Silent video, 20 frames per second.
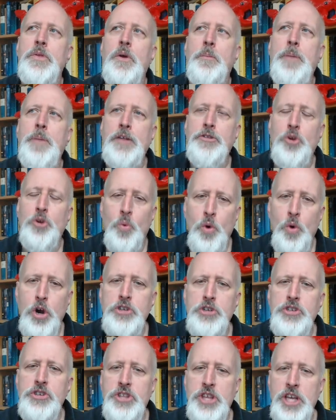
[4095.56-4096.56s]
About the
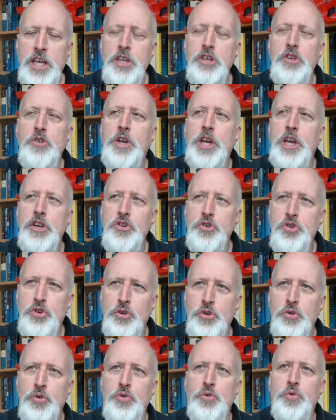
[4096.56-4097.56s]
worst thing you can
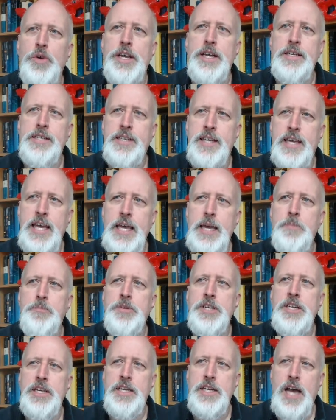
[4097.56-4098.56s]
do is keep
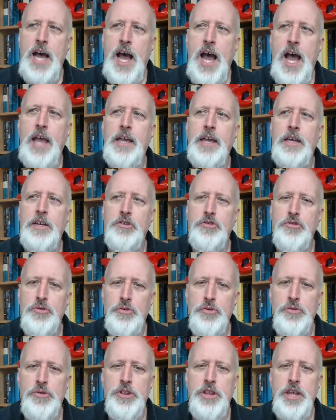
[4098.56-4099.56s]
denying
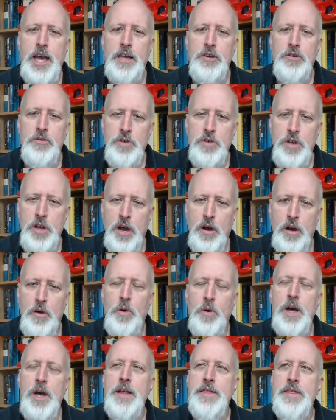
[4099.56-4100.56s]
truth that you
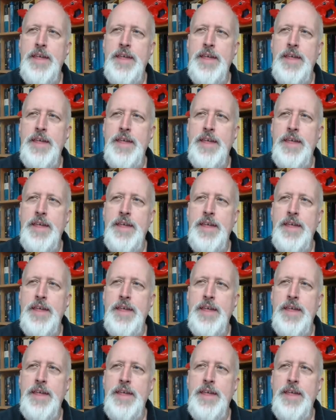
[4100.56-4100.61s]
know.